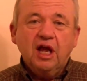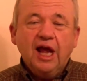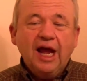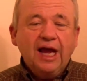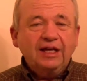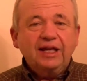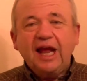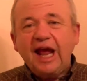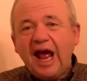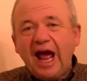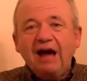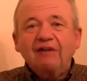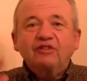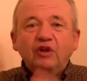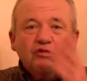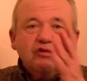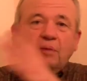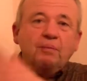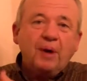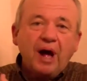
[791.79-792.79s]
And they have the
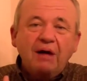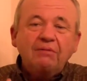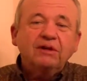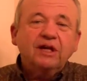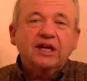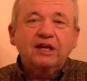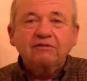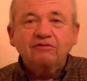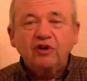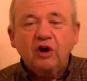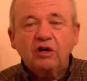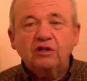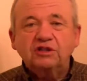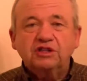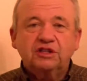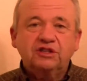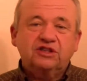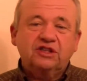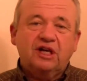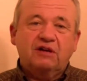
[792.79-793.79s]
Republican
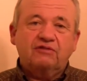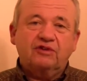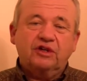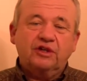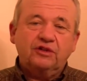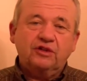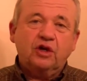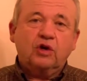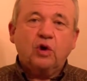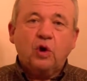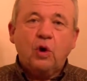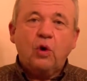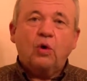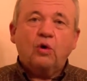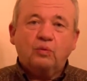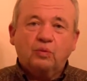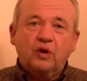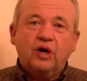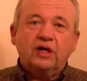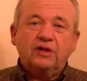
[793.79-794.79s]
versions of it, the
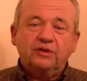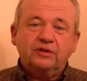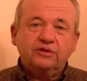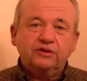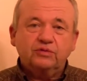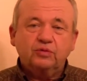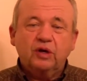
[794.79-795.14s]
Koch brothers.